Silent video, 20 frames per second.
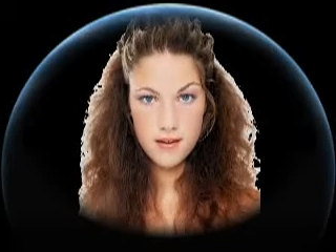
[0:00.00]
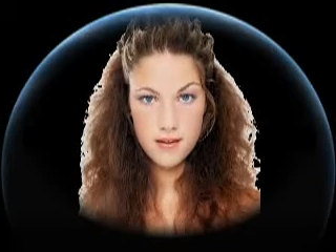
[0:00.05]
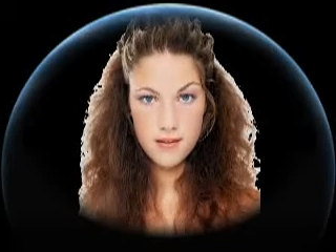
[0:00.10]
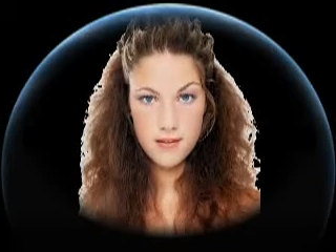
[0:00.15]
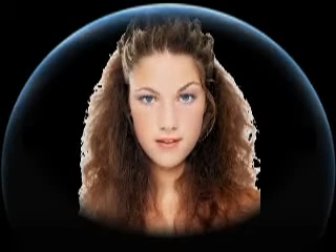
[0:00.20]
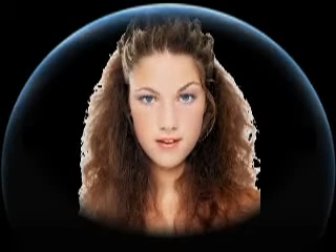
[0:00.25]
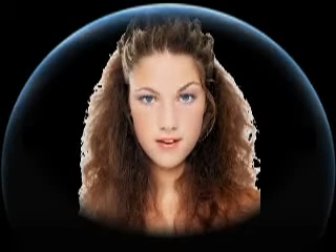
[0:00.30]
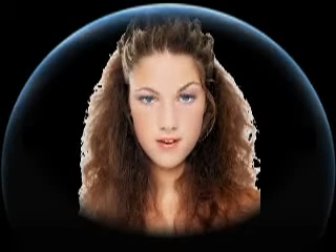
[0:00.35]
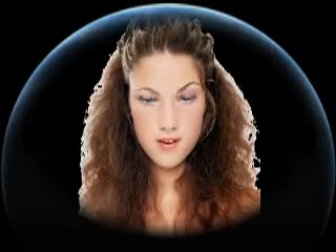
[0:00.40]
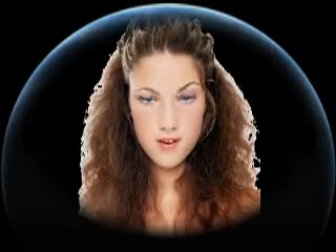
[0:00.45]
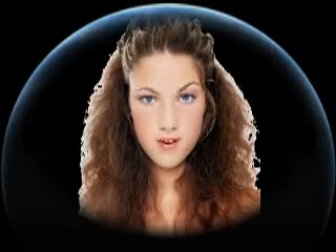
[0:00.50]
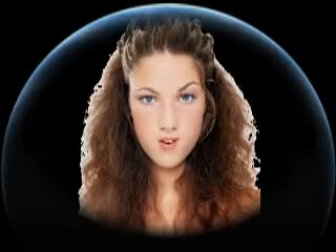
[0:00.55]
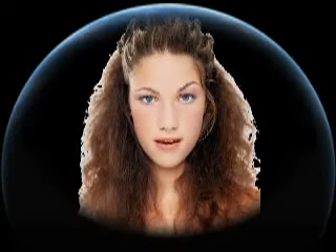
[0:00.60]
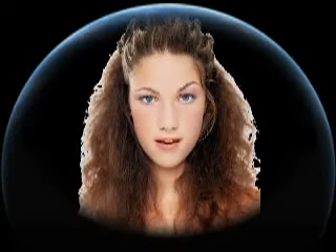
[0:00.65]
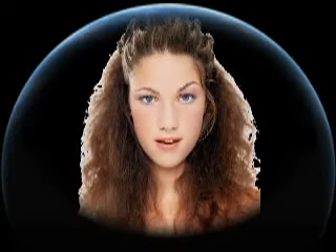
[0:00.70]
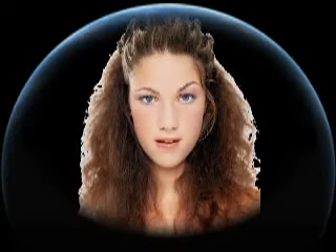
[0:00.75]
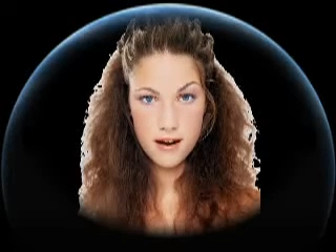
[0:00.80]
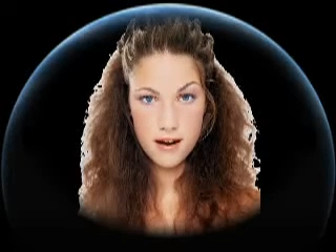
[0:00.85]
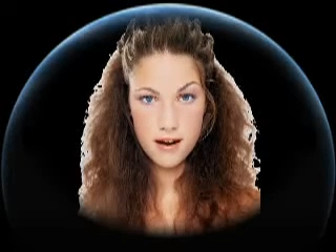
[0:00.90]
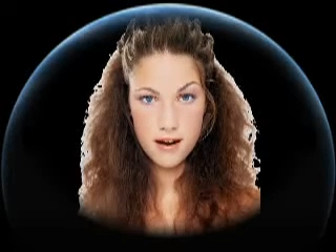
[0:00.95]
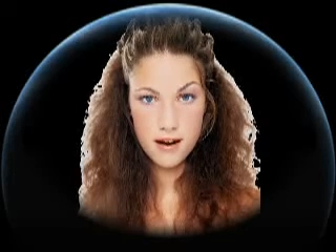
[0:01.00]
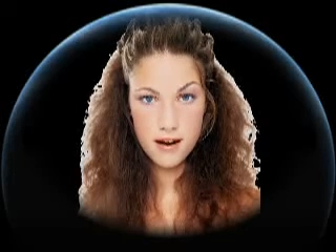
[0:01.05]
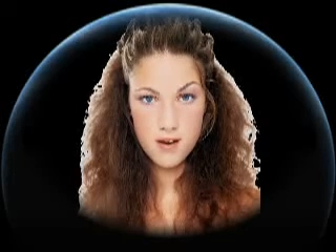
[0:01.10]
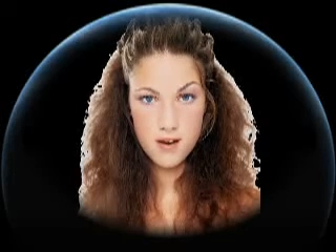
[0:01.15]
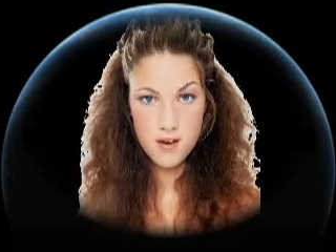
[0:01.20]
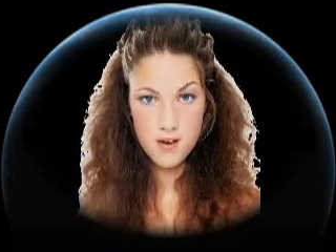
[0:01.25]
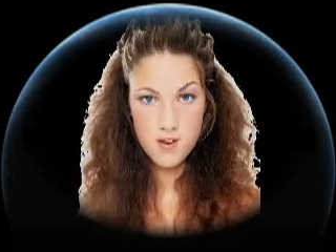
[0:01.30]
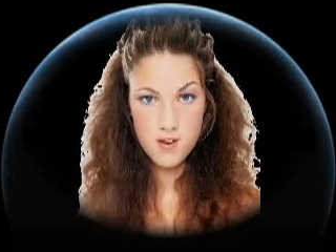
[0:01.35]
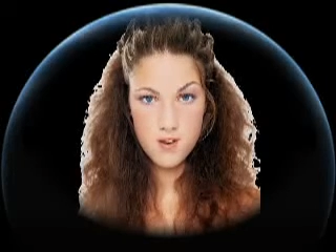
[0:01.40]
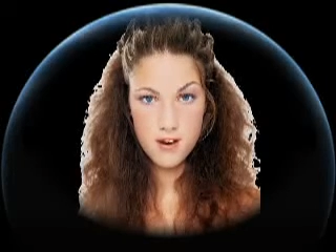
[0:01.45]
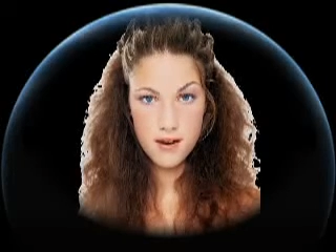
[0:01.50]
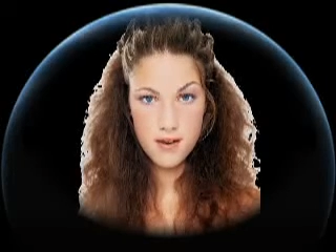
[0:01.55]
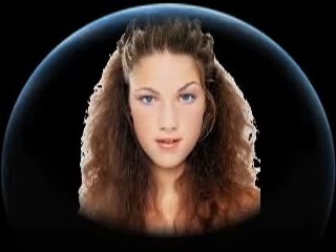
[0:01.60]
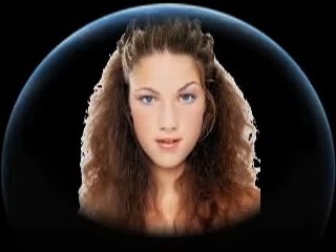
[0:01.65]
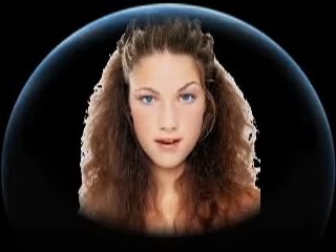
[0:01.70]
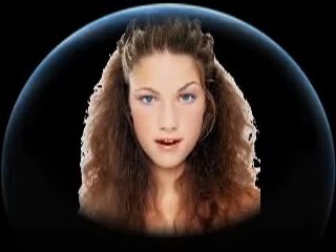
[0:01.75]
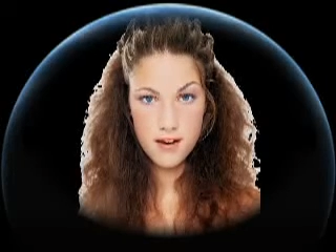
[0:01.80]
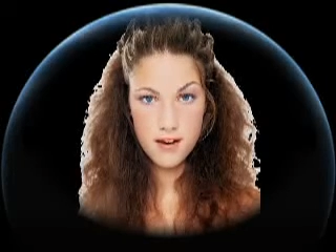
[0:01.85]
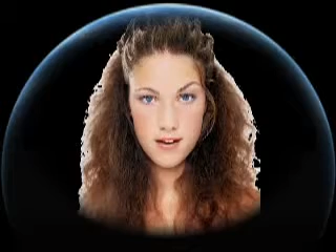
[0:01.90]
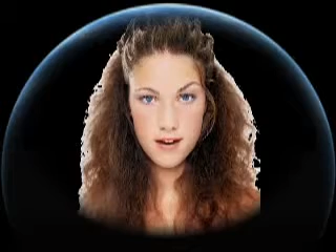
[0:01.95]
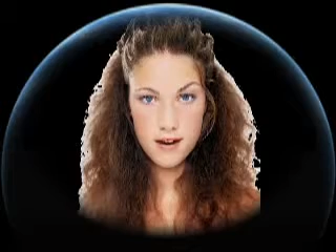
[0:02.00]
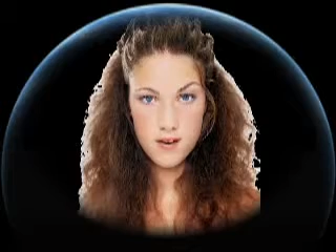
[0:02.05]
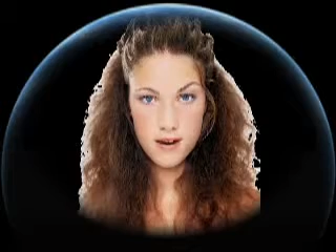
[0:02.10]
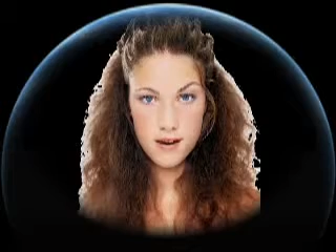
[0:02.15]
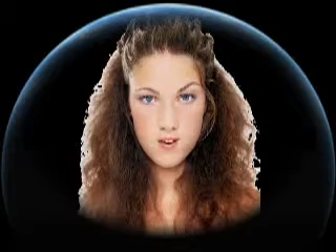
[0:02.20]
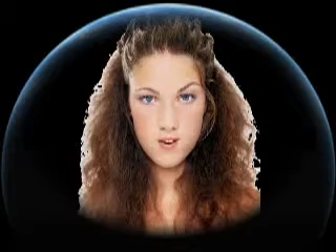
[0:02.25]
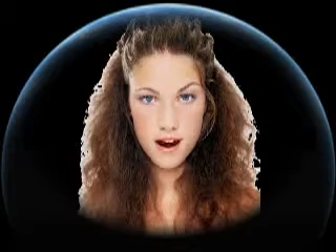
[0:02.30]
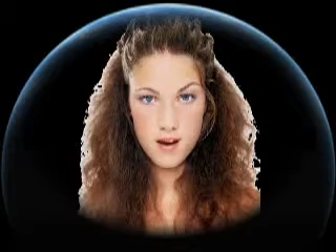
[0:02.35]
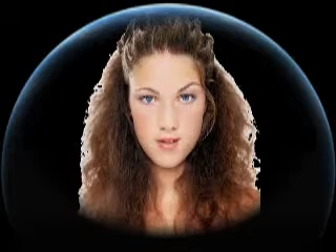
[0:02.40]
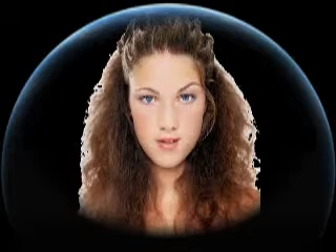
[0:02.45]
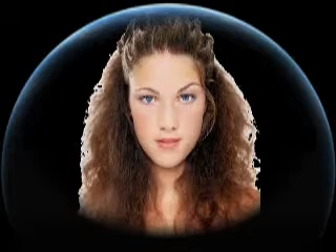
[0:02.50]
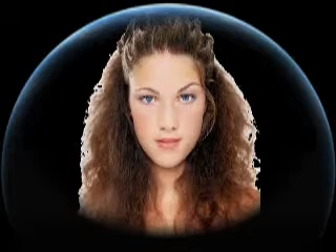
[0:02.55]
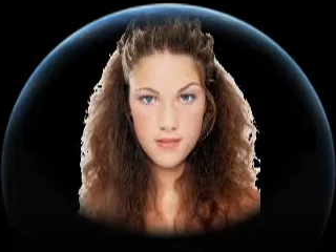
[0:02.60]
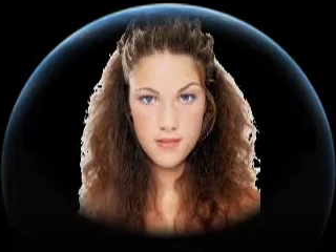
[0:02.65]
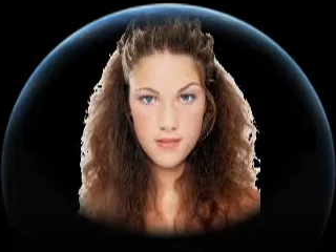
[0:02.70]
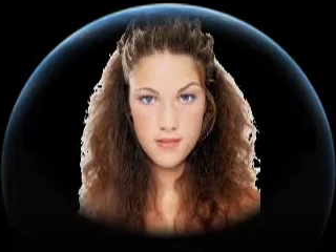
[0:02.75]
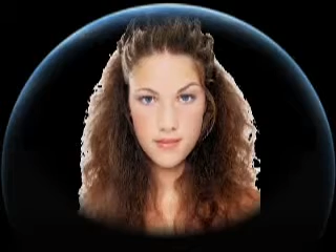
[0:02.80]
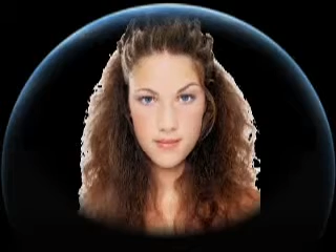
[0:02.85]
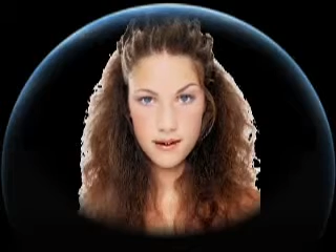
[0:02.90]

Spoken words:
have religious values shared by everyone,